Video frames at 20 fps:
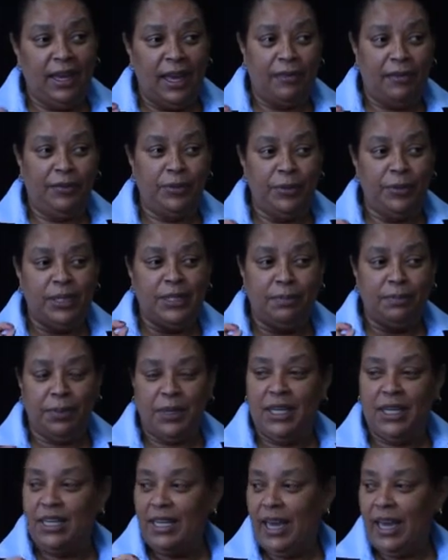government
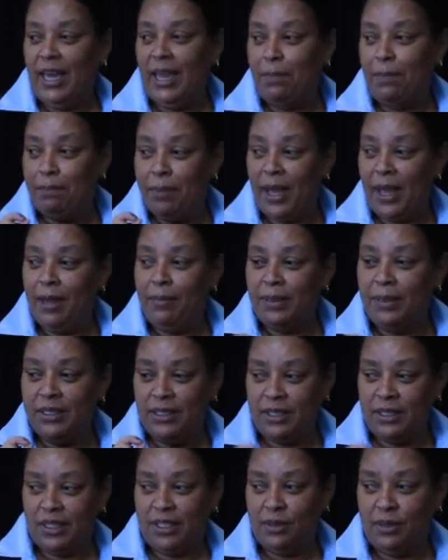PDA, Payment
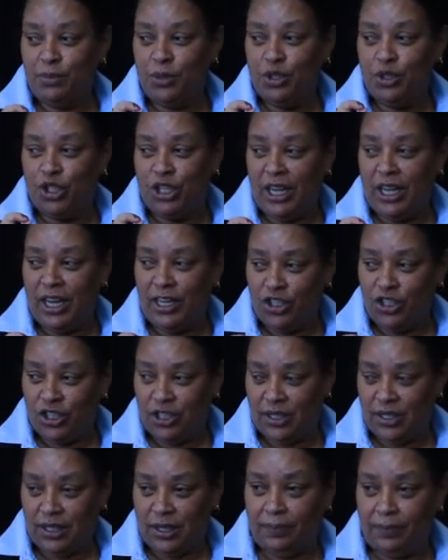Distribution
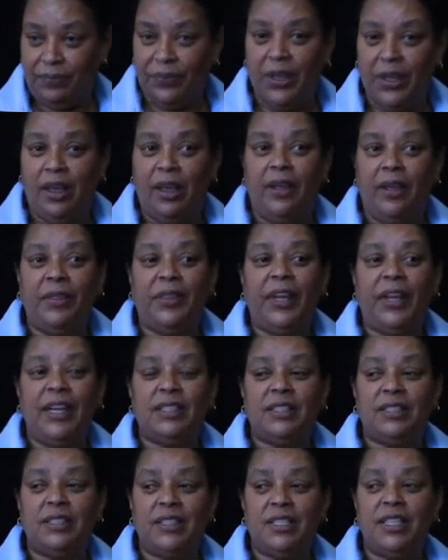Agency,
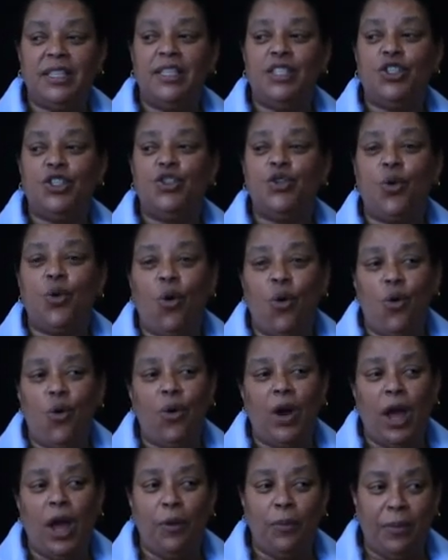that sees to all
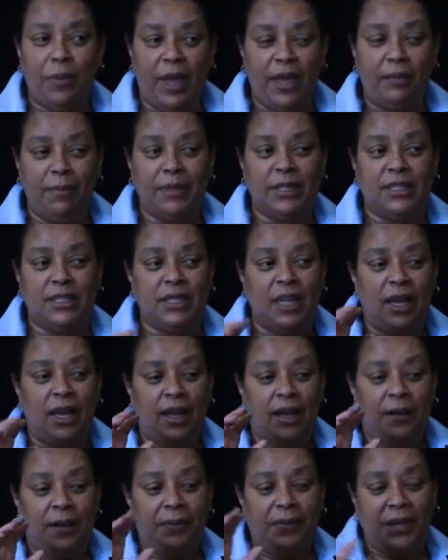our payments.
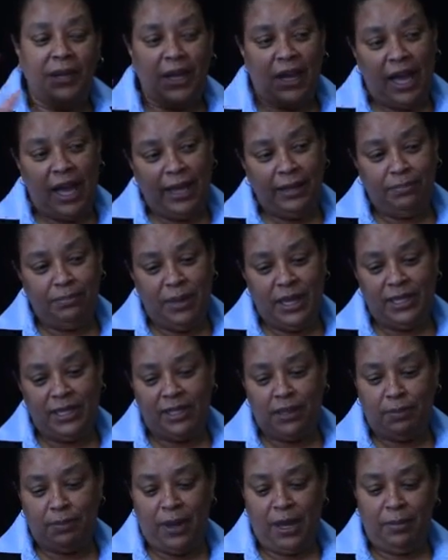The client makes
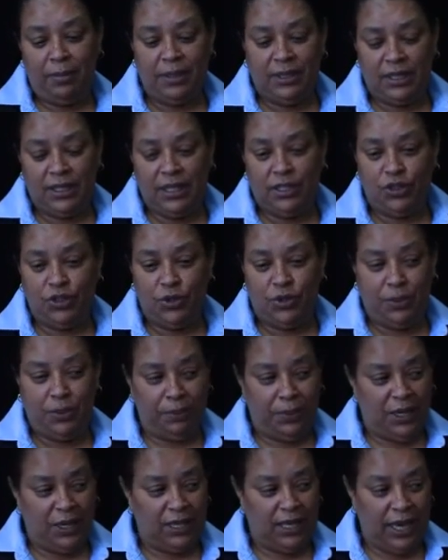the payment into the
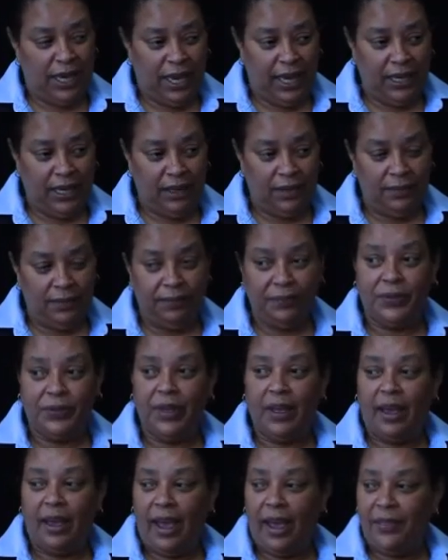PDA
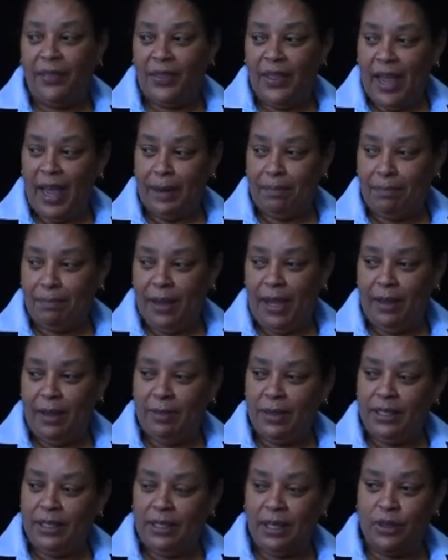and that
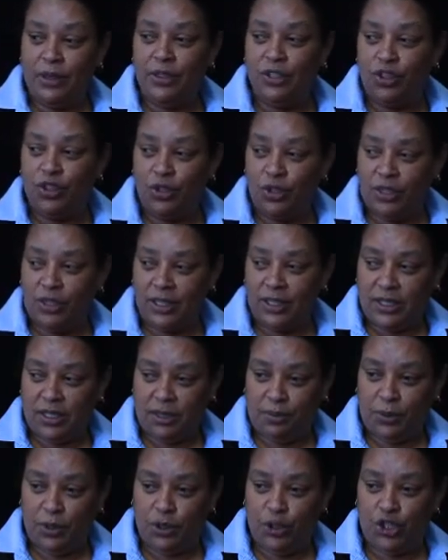payment goes into
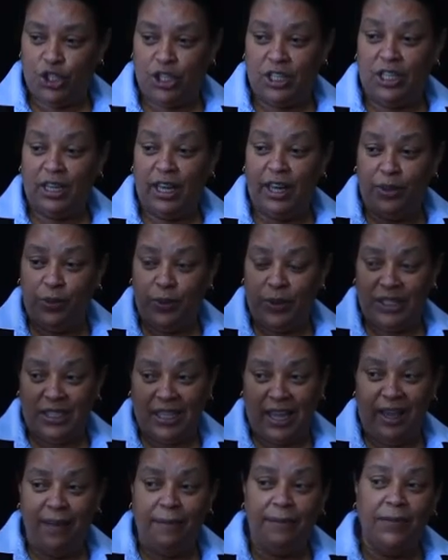distribution. In other words,
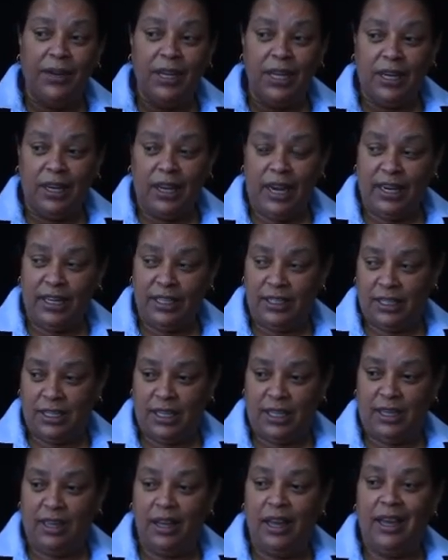every
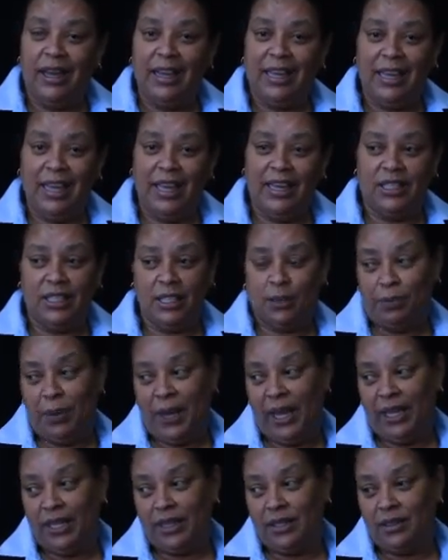creditor gets
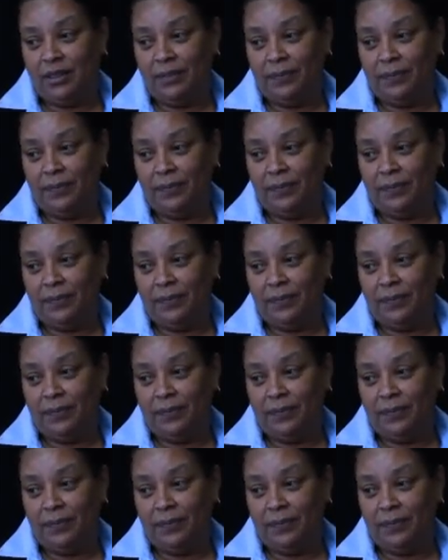paid